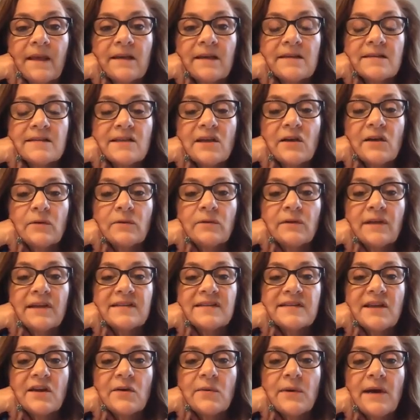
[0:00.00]
so let's
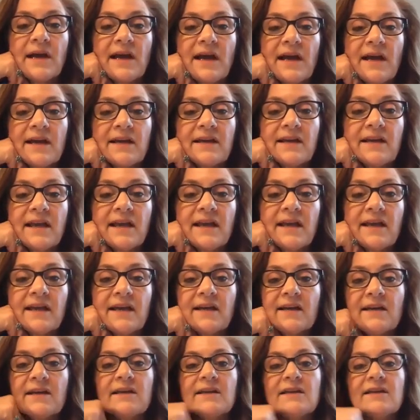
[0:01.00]
go ahead
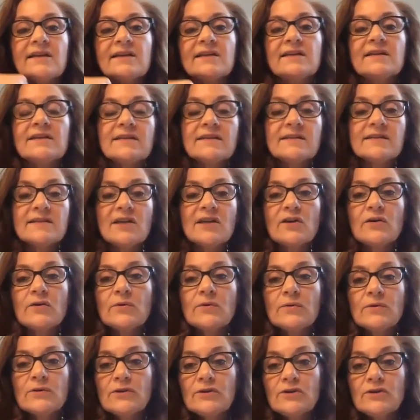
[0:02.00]
and
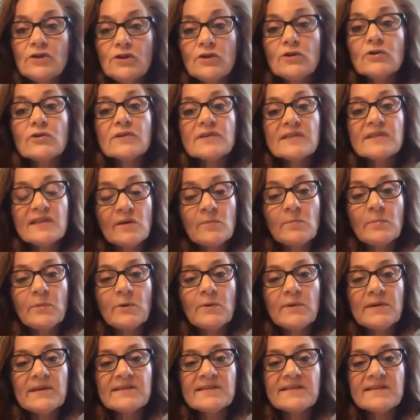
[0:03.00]
so do your symbol
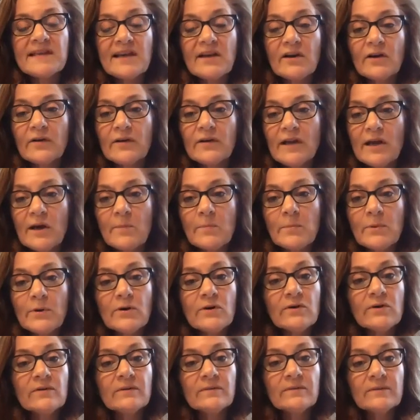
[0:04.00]
and say our
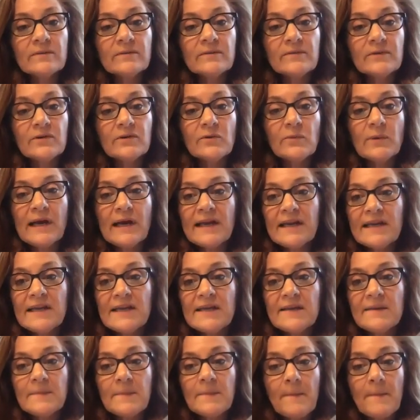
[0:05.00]
number. You ready?